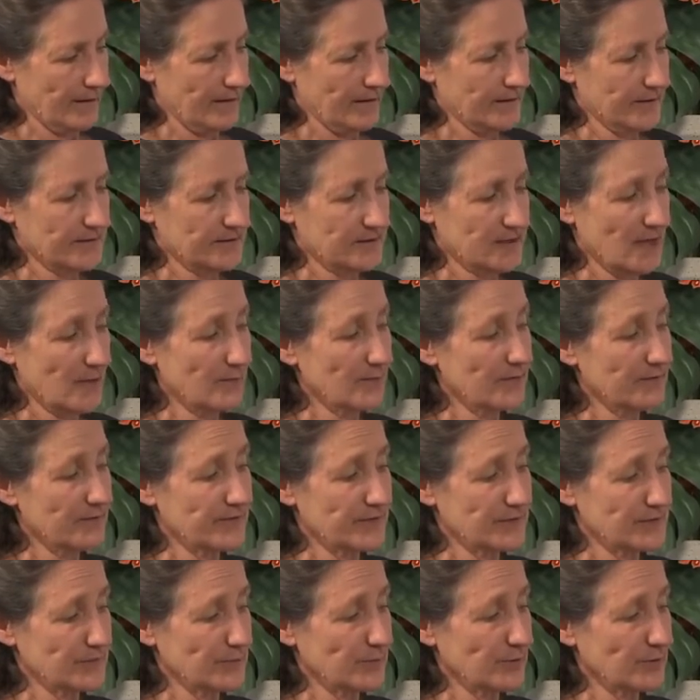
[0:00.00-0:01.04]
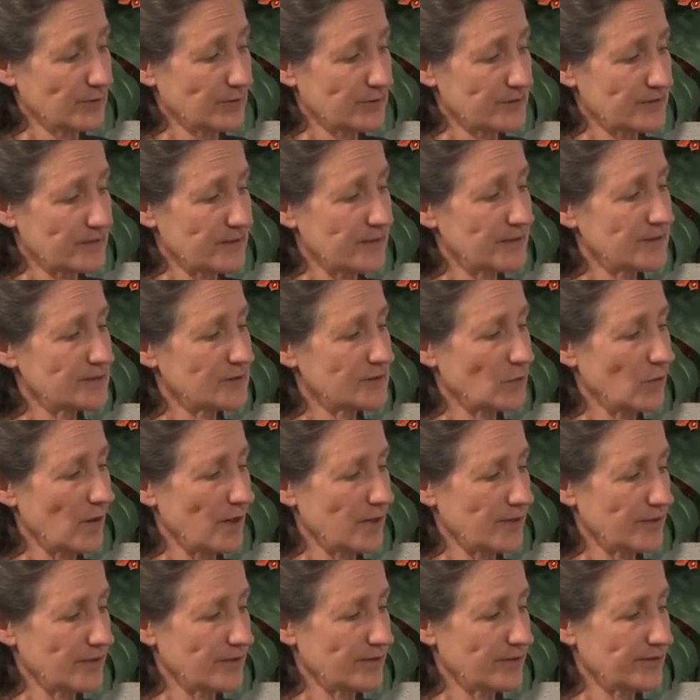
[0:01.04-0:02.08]
In some of his books, he's
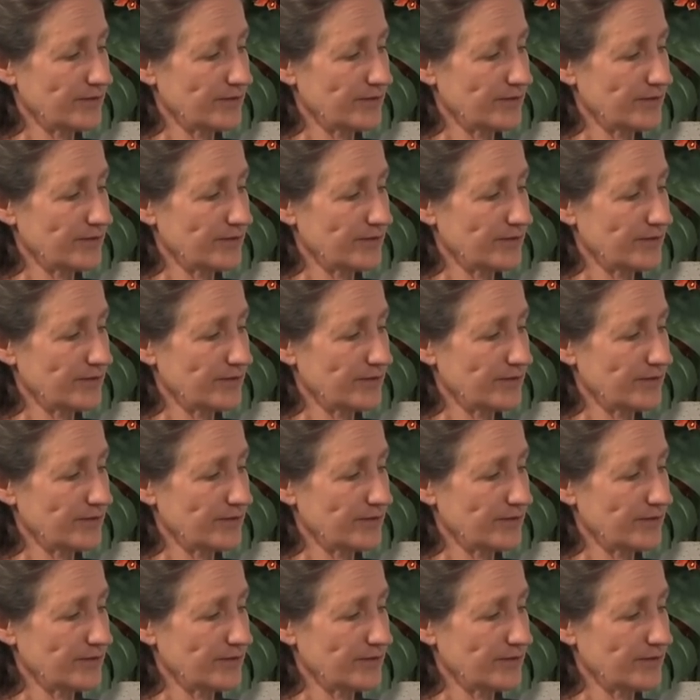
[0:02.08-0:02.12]
quoting